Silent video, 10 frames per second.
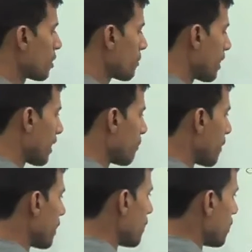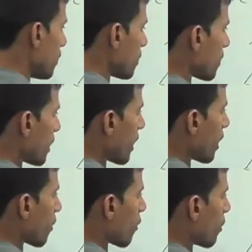will give me C
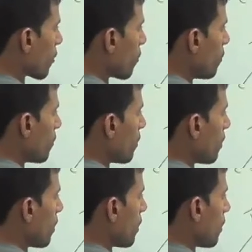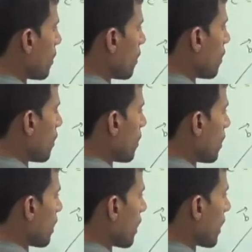equal to
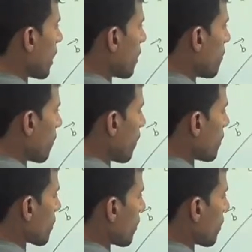a plus